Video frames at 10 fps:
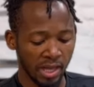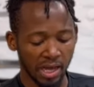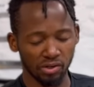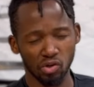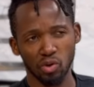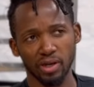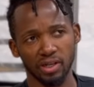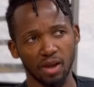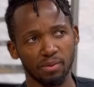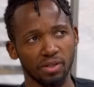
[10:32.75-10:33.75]
I don't know why the
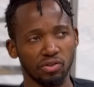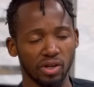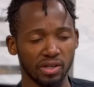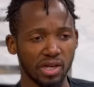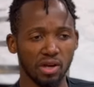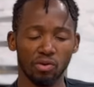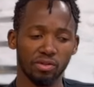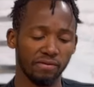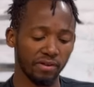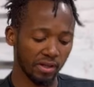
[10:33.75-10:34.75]
company took it down or
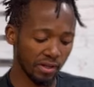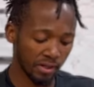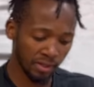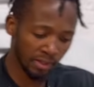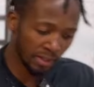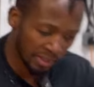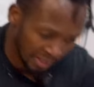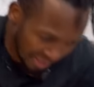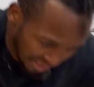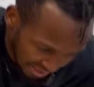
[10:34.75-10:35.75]
something.
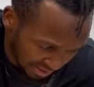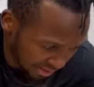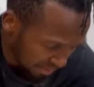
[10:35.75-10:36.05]
It's